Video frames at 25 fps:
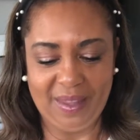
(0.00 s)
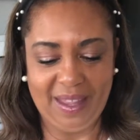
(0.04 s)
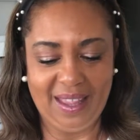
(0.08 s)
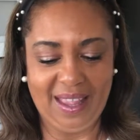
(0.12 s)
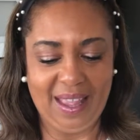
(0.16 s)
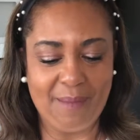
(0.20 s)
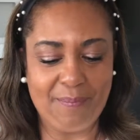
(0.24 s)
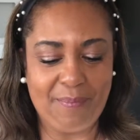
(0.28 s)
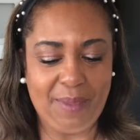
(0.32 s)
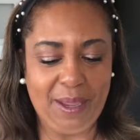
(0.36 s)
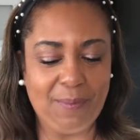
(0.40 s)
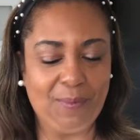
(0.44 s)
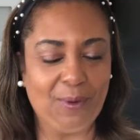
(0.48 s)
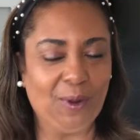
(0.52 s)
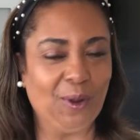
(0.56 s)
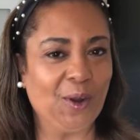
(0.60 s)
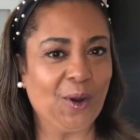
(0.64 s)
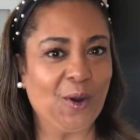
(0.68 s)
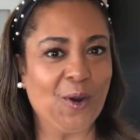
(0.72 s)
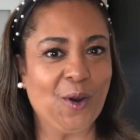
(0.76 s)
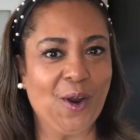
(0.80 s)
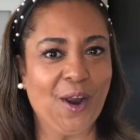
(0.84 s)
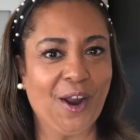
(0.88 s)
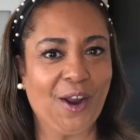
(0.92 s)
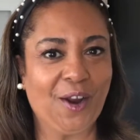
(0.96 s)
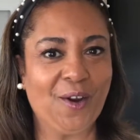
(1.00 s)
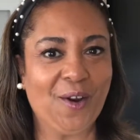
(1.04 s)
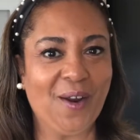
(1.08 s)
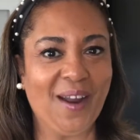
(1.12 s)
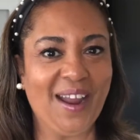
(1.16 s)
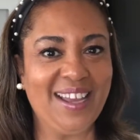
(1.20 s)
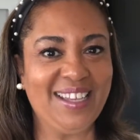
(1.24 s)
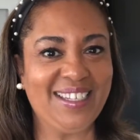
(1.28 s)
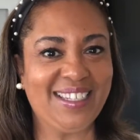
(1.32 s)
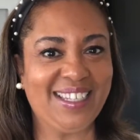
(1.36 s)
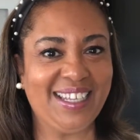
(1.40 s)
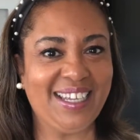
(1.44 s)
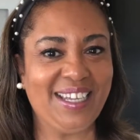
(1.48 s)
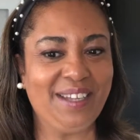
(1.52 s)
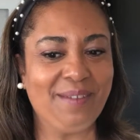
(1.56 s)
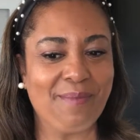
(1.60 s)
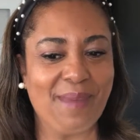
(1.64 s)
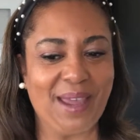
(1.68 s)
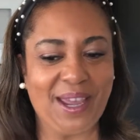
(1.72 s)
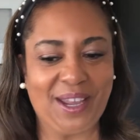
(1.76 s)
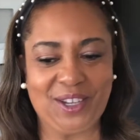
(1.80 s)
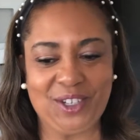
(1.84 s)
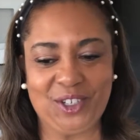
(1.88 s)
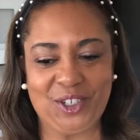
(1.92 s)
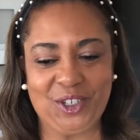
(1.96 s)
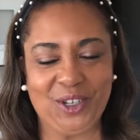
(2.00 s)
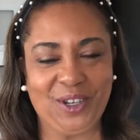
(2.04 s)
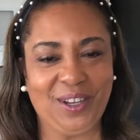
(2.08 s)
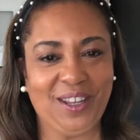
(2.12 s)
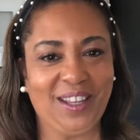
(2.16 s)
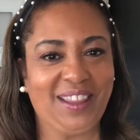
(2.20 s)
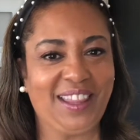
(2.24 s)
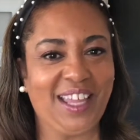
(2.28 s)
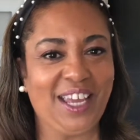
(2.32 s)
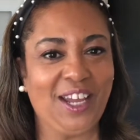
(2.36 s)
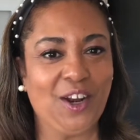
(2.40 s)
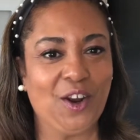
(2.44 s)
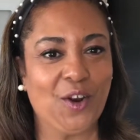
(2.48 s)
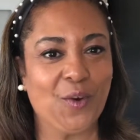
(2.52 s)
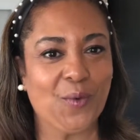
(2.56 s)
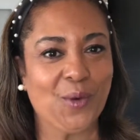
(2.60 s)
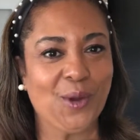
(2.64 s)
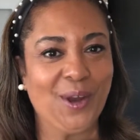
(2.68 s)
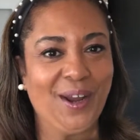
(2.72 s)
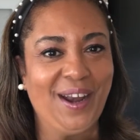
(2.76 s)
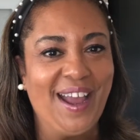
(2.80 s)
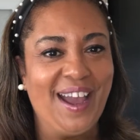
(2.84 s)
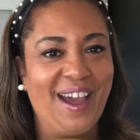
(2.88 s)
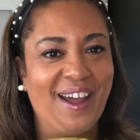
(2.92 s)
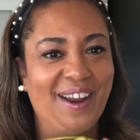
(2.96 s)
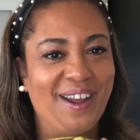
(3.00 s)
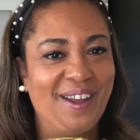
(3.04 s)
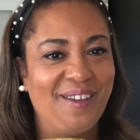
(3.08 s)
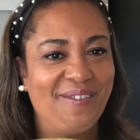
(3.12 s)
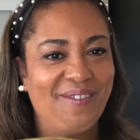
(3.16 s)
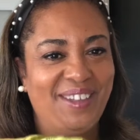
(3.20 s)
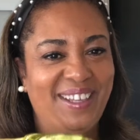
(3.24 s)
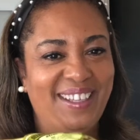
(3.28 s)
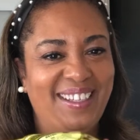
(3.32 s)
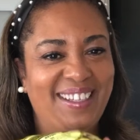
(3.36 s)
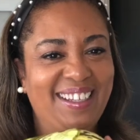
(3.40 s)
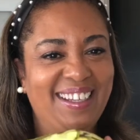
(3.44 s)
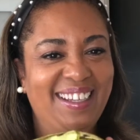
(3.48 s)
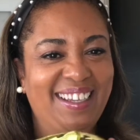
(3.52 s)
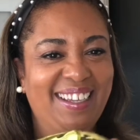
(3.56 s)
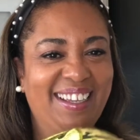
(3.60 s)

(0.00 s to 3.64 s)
people are going crazy, making sure that they don't run out of it.